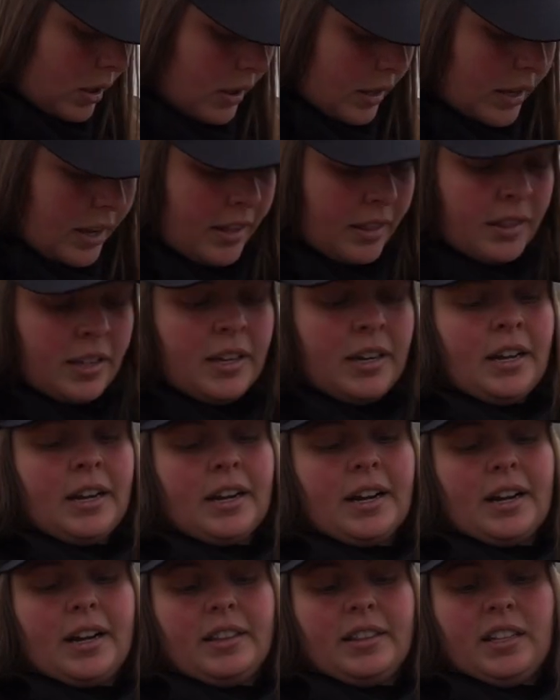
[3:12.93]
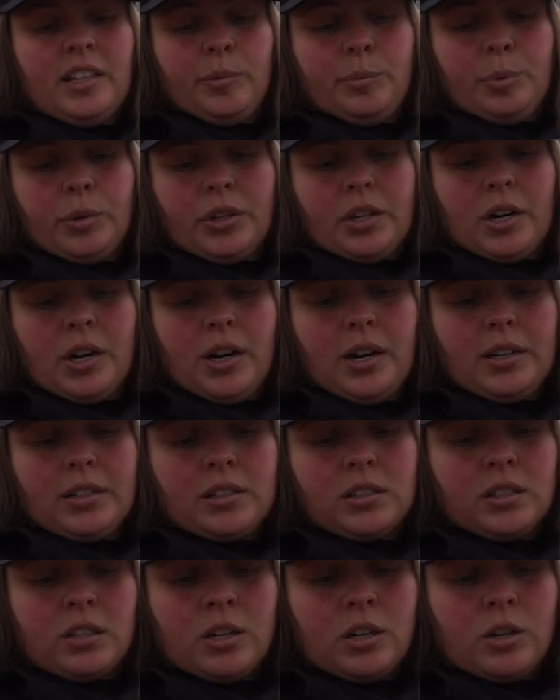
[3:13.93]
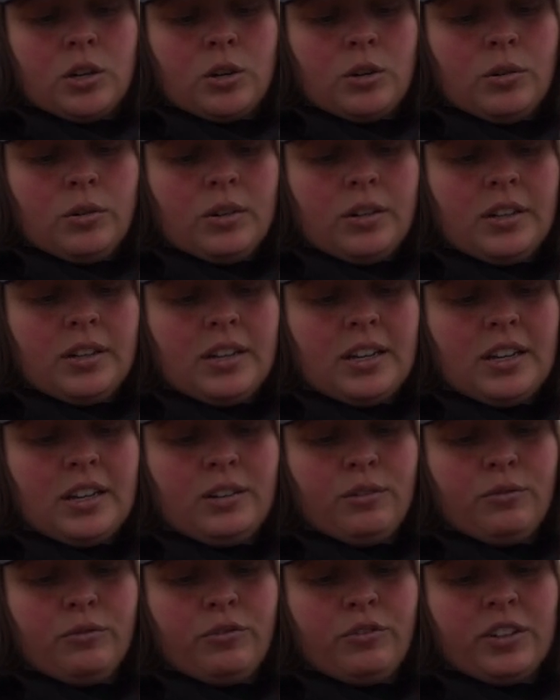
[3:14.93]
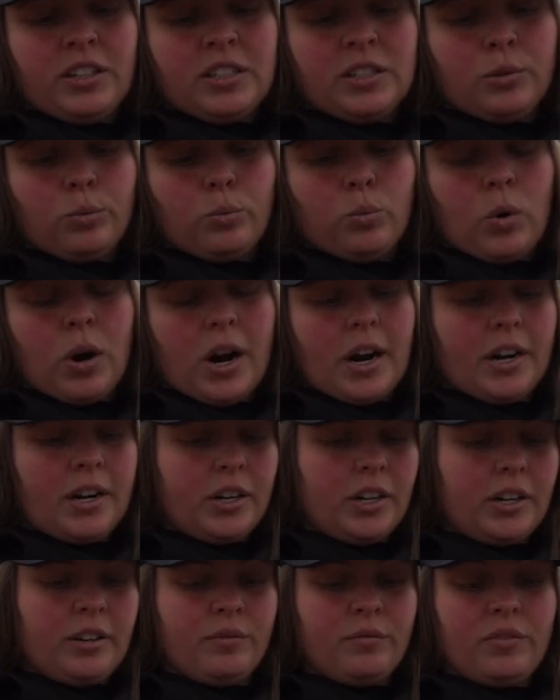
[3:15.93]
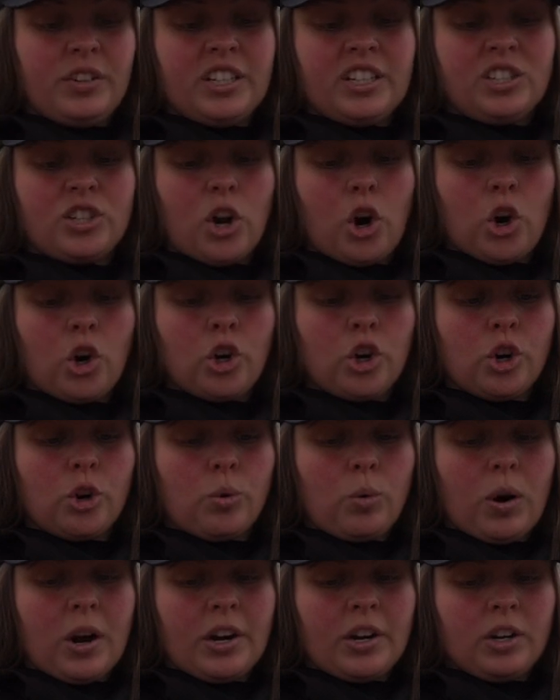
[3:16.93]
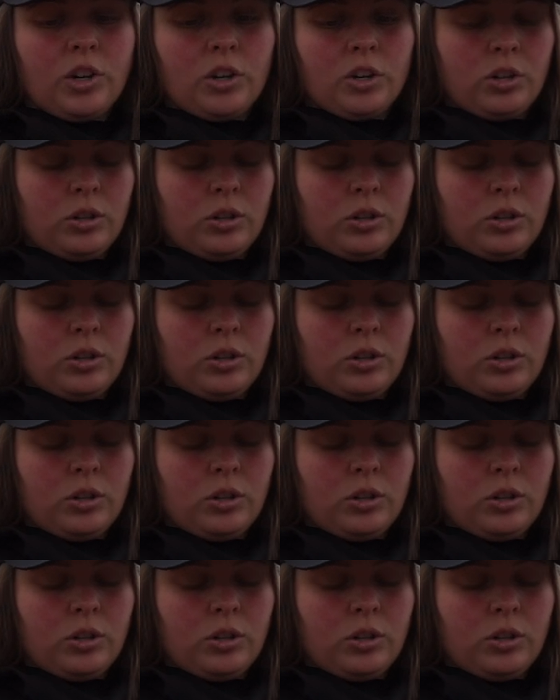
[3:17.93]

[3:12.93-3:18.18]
And then I got the Picasso Invis R Wire.